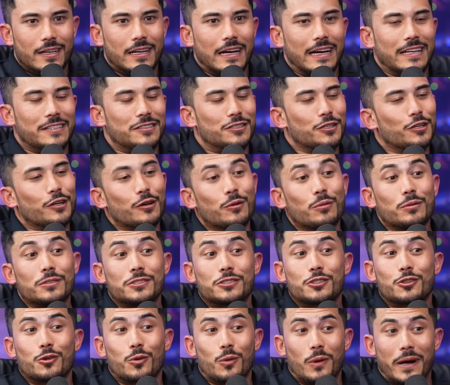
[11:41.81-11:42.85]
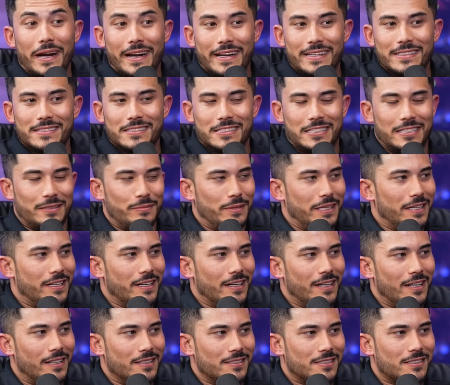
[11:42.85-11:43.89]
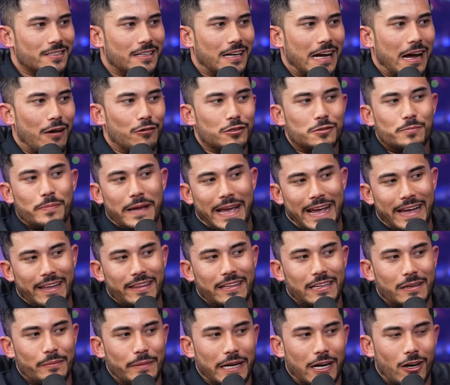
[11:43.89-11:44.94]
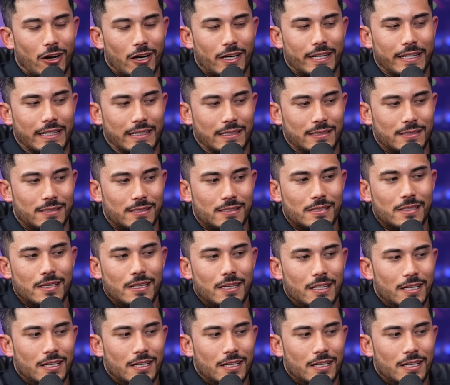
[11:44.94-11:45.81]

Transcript: And, dude, it was crazy because I was paying the Americans,